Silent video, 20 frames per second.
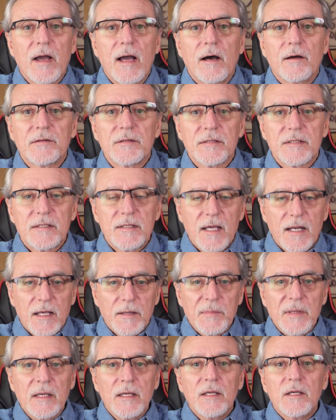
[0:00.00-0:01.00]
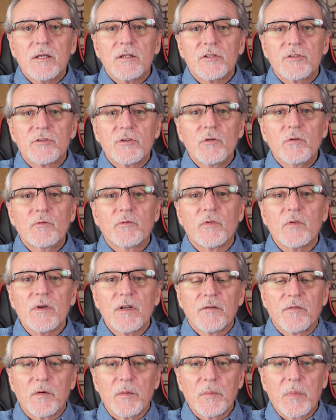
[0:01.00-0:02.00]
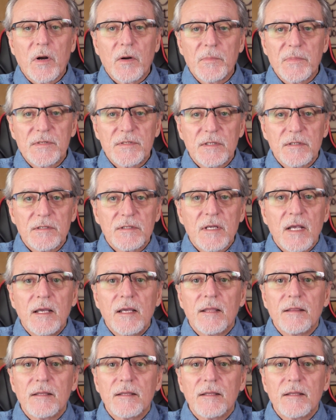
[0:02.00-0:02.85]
how to set up Zoom for different purposes,